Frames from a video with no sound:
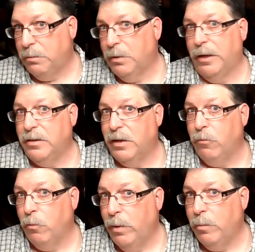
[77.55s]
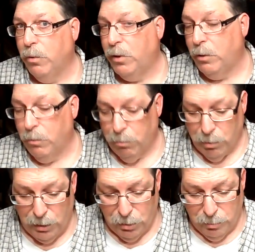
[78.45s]
but as I remember, they
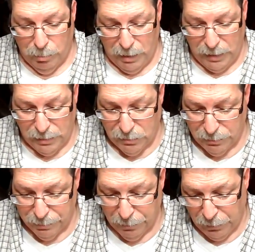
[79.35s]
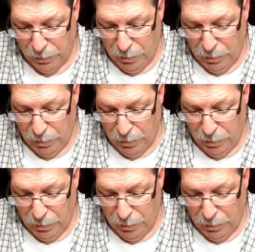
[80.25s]
were really good blades.